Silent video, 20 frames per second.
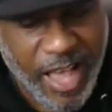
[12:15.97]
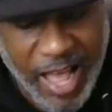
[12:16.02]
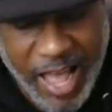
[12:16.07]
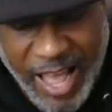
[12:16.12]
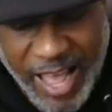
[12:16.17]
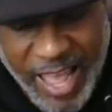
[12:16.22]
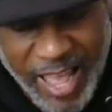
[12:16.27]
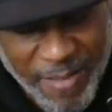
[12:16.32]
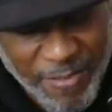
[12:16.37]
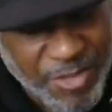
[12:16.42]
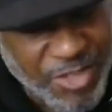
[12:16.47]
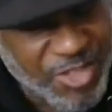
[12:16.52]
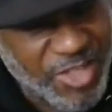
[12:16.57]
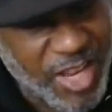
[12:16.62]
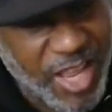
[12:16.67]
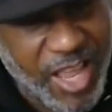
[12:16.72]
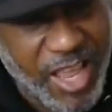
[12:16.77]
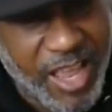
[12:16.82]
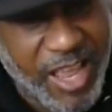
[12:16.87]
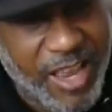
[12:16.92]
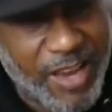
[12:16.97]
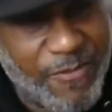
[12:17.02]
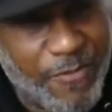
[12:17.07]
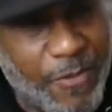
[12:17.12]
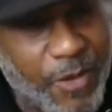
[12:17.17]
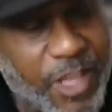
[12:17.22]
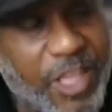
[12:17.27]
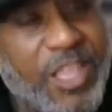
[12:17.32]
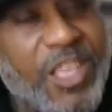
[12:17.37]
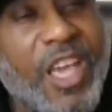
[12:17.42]
I have said
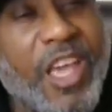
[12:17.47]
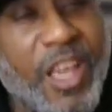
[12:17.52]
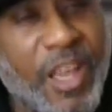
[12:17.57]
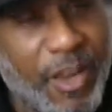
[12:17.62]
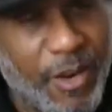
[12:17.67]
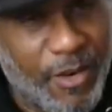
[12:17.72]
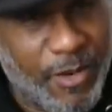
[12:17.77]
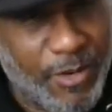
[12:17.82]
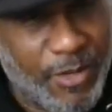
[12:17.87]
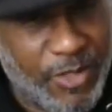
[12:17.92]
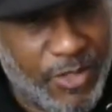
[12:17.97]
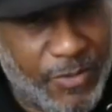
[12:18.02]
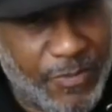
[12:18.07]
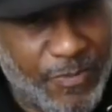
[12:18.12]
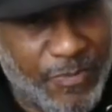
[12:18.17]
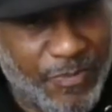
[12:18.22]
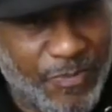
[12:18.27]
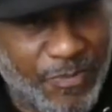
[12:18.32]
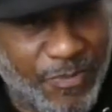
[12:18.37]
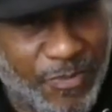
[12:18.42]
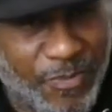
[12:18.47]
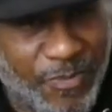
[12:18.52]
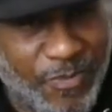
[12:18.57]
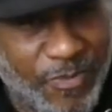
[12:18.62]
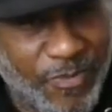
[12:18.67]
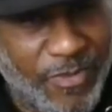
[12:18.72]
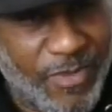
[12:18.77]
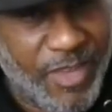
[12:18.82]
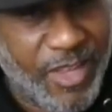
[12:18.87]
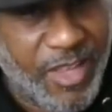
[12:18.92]
for years,
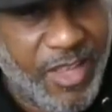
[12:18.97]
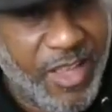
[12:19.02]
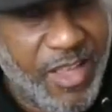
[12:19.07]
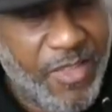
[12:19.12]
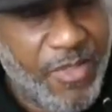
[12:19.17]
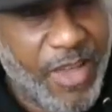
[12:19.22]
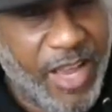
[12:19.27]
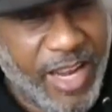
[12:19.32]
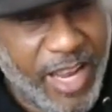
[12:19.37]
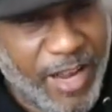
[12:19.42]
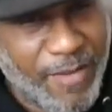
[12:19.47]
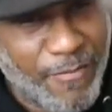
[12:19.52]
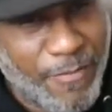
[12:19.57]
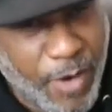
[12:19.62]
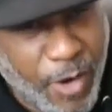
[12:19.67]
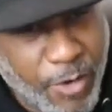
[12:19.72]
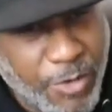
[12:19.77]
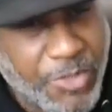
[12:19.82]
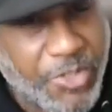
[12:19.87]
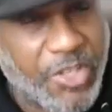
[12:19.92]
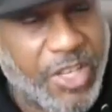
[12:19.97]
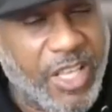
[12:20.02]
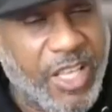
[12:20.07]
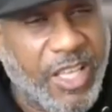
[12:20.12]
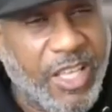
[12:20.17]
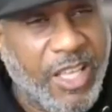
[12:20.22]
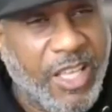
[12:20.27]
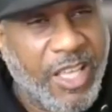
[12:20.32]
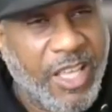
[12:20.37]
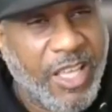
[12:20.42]
that
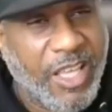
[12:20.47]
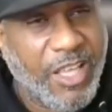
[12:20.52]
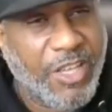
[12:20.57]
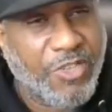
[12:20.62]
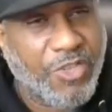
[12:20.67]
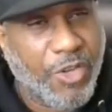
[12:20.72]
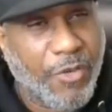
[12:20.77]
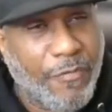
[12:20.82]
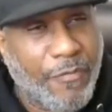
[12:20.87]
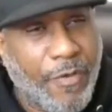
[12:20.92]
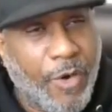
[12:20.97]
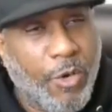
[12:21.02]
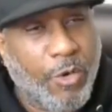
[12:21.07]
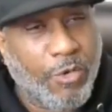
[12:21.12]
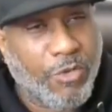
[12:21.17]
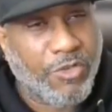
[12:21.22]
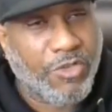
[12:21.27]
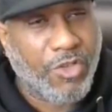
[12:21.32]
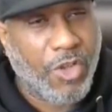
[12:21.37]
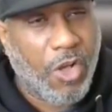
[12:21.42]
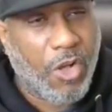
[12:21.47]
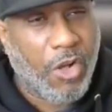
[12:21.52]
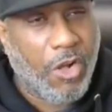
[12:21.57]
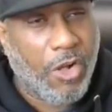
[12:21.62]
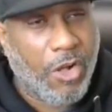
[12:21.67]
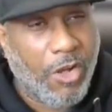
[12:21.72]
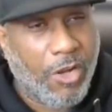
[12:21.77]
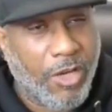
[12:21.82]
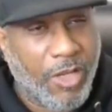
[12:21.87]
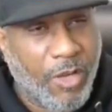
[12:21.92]
adversity is the fertile
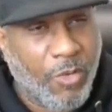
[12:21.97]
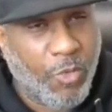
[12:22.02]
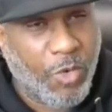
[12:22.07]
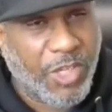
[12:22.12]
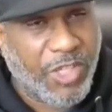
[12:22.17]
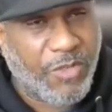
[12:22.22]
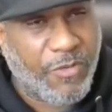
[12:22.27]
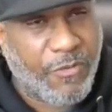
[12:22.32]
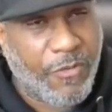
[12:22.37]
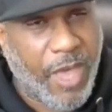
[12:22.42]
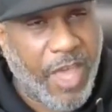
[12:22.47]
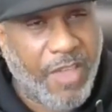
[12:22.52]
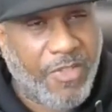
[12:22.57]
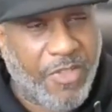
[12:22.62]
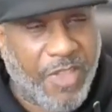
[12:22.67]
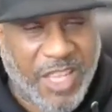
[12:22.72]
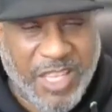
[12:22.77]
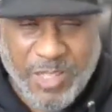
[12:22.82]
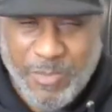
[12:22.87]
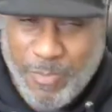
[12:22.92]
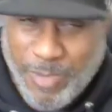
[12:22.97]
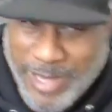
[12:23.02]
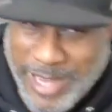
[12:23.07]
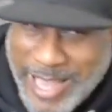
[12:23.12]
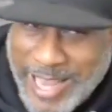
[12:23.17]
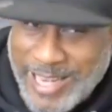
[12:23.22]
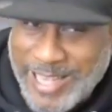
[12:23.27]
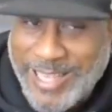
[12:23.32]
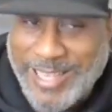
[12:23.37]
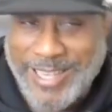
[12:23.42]
soil in which faith is
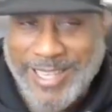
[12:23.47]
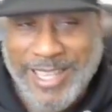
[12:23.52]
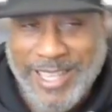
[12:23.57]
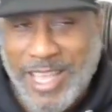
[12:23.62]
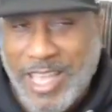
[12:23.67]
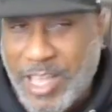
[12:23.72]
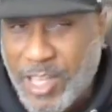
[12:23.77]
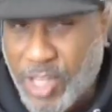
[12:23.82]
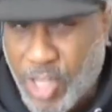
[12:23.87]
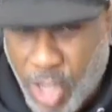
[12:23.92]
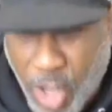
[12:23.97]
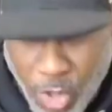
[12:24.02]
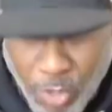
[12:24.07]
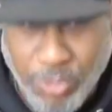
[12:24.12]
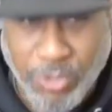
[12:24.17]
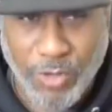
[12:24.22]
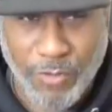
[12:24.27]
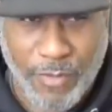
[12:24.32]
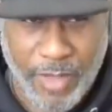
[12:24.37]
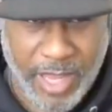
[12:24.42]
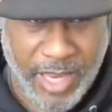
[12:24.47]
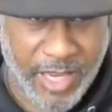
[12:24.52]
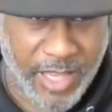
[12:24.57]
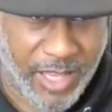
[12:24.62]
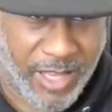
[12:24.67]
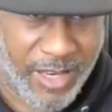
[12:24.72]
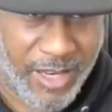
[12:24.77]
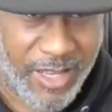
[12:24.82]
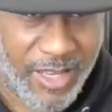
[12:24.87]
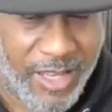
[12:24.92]
planted and
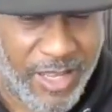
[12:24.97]
cultivated.